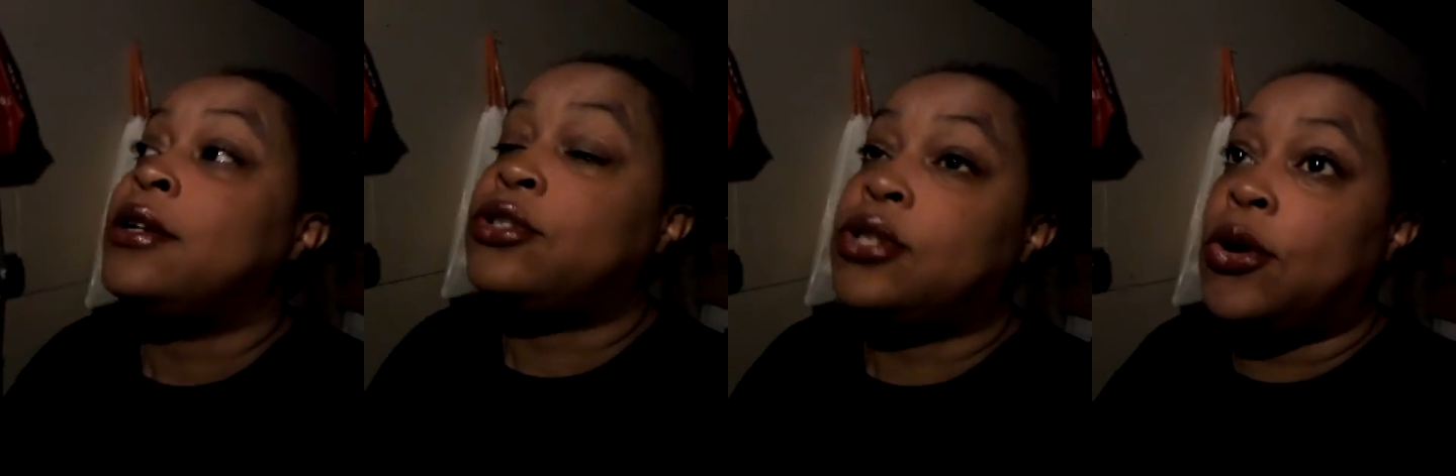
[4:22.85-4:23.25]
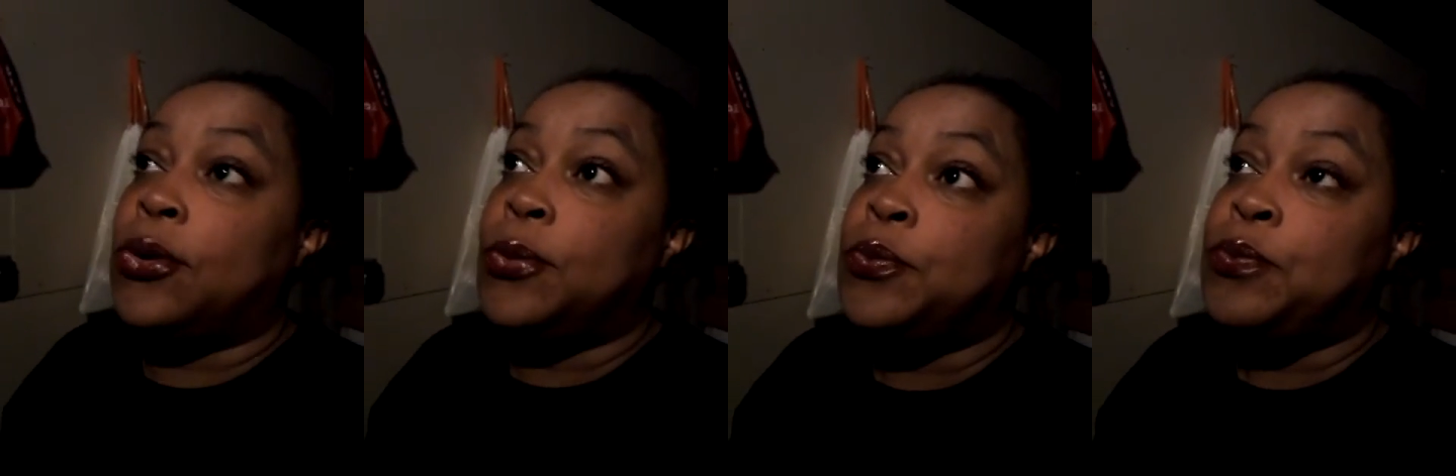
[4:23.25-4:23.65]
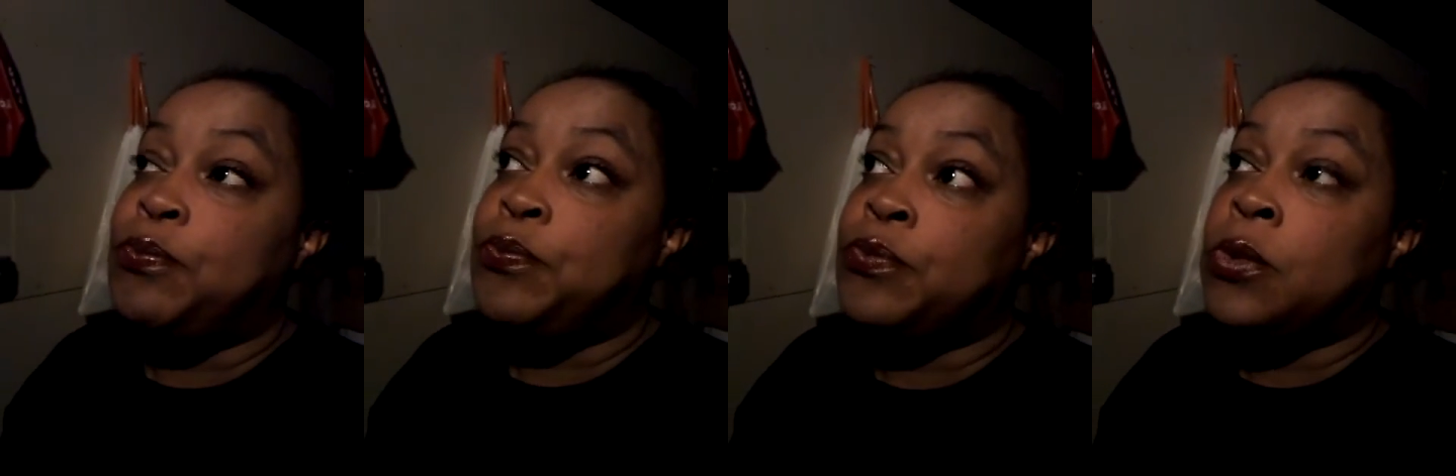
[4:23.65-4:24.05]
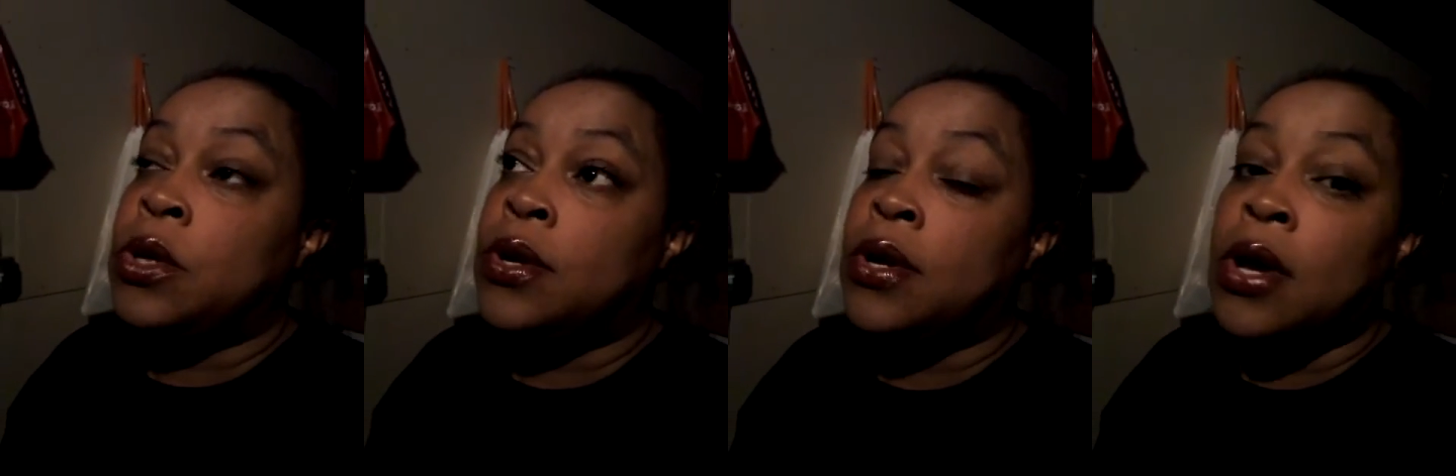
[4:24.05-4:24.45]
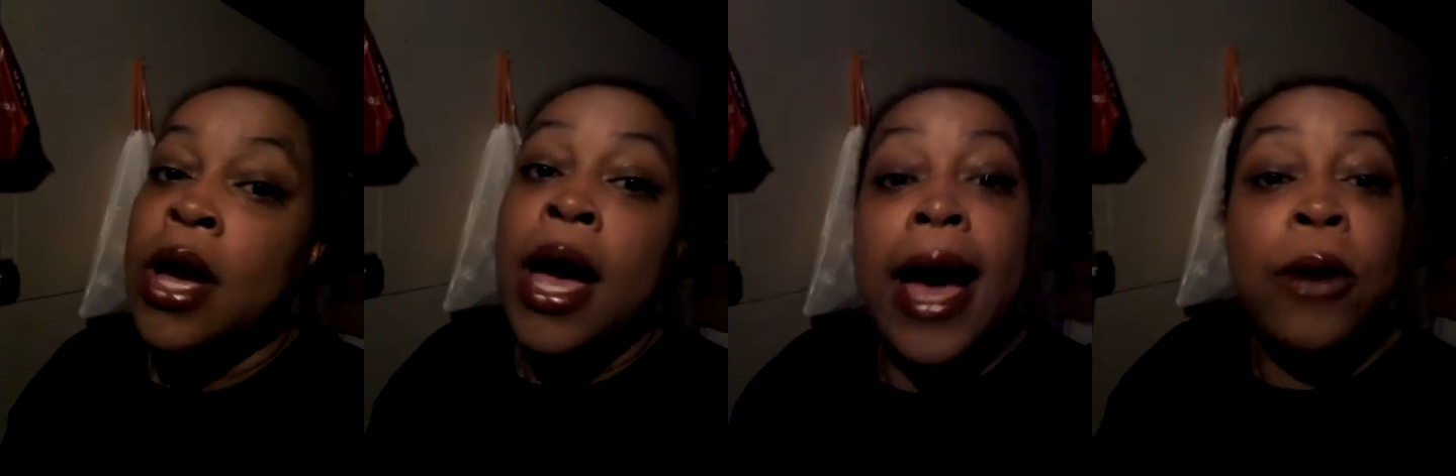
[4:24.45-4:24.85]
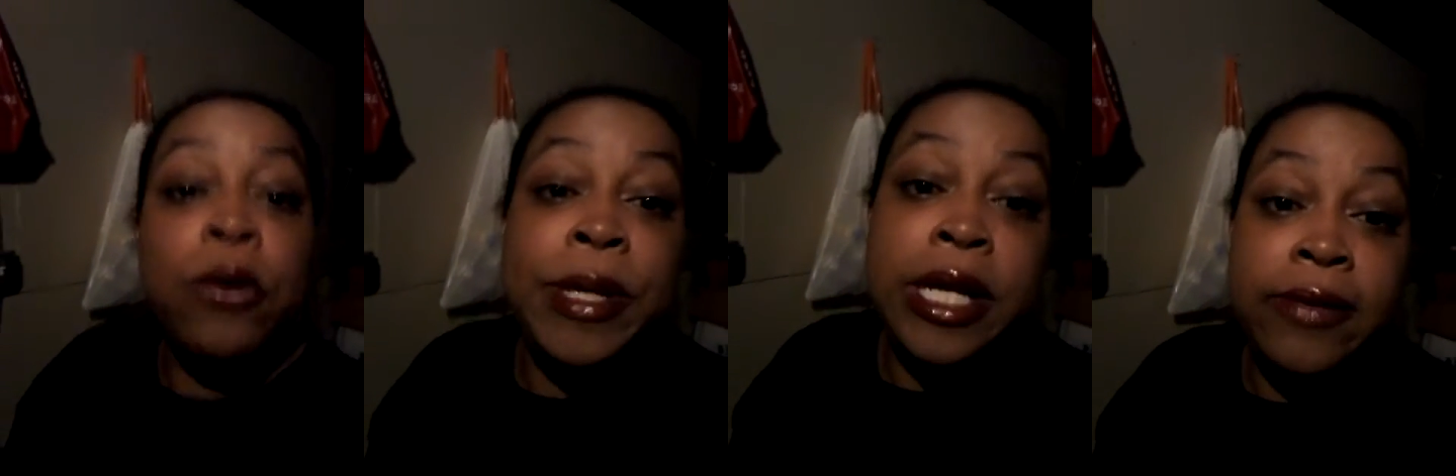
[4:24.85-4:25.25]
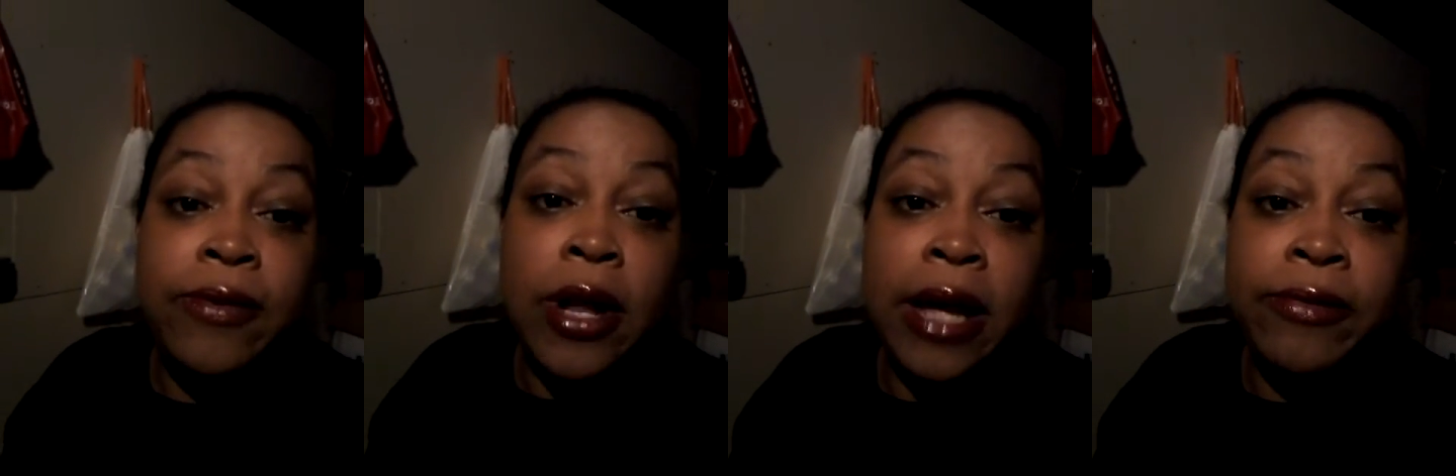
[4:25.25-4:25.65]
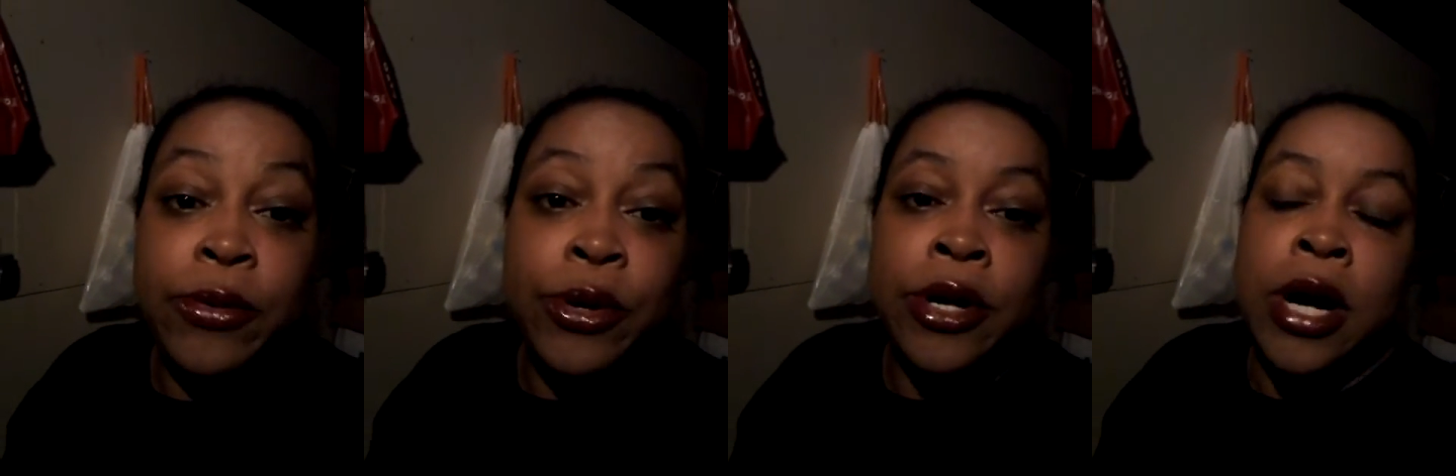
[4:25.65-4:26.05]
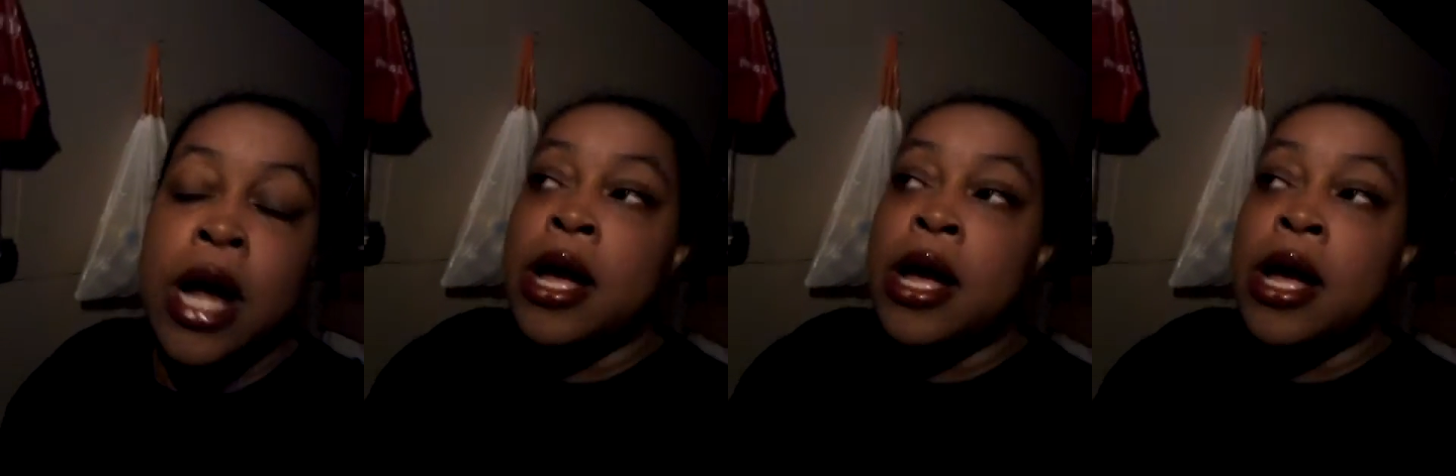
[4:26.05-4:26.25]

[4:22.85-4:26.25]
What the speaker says: So I will be getting Fallout 4.